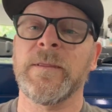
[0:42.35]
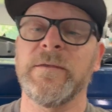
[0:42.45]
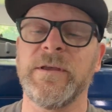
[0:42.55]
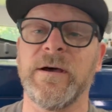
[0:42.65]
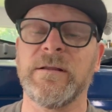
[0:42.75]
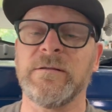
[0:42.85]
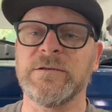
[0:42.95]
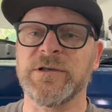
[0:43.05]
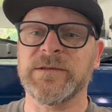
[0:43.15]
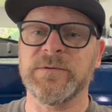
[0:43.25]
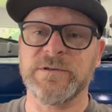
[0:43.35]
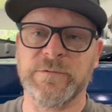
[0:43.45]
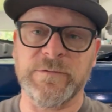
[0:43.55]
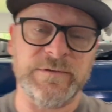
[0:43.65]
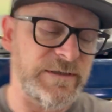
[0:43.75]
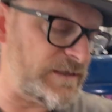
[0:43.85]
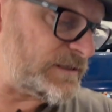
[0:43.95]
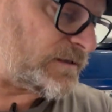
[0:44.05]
the idle adjustment screws, these little